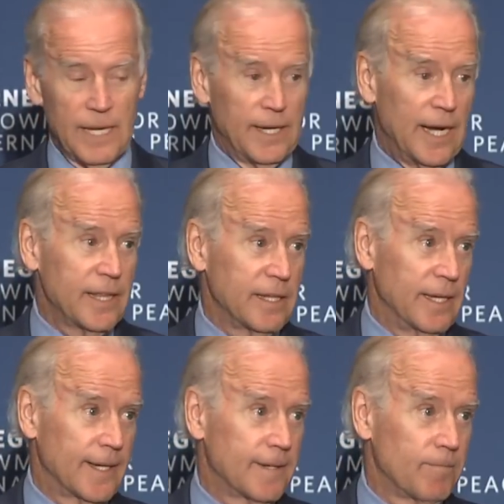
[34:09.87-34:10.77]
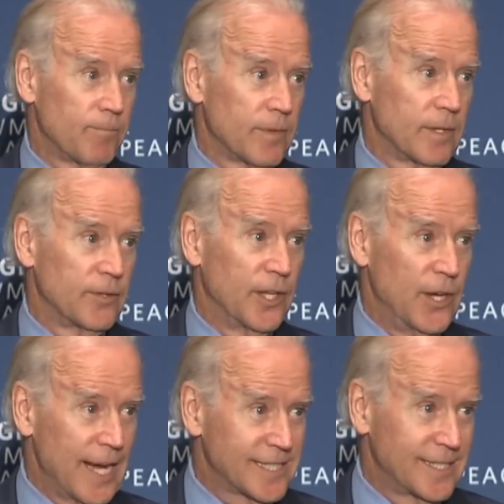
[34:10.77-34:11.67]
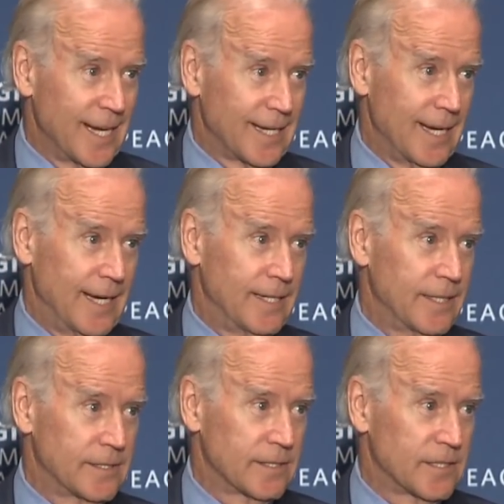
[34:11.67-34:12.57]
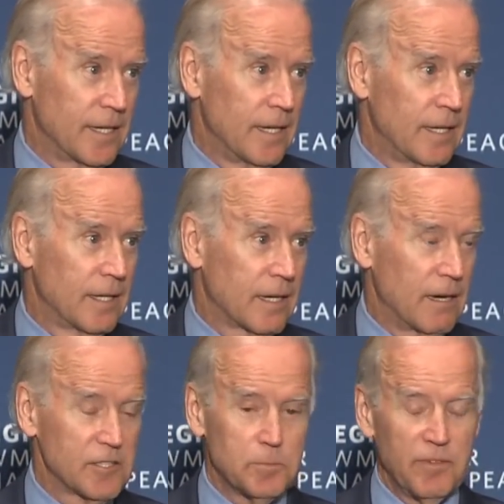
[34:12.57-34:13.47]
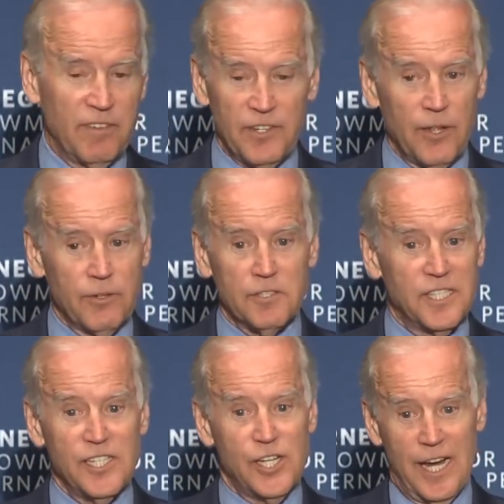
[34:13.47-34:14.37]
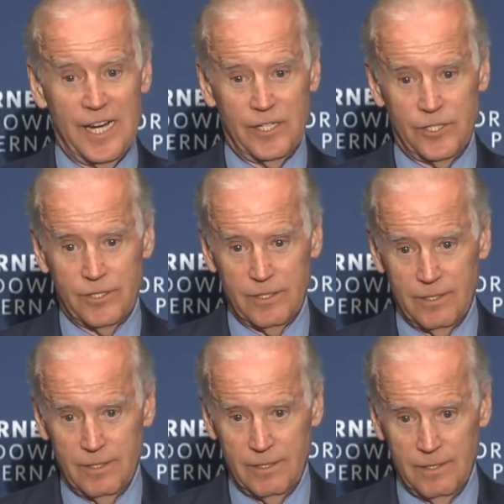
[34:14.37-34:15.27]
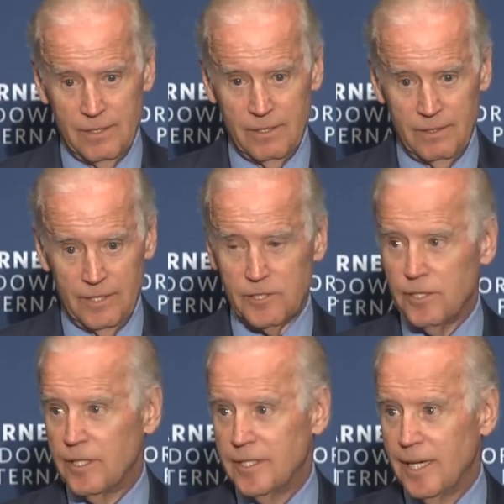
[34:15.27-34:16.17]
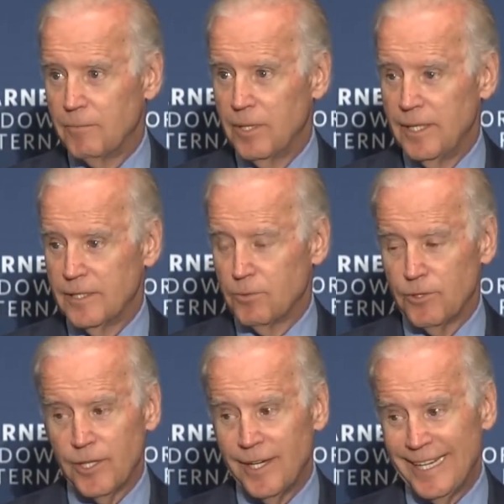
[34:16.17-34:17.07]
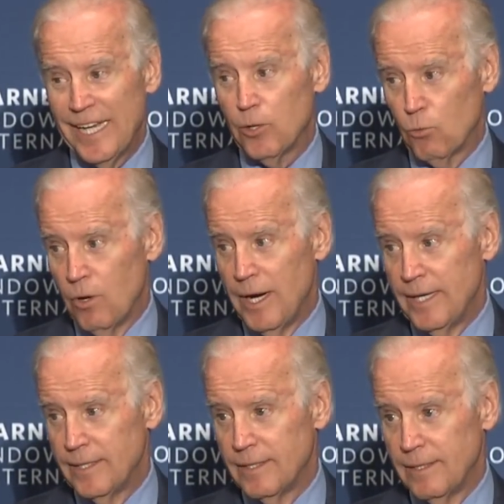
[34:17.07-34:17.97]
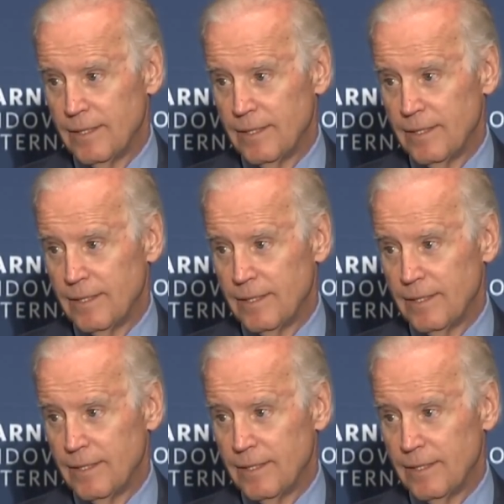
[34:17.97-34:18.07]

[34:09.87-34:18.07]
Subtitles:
And I think the next decade is the cusp of another sea change that's going to take place. We're really going to get it right.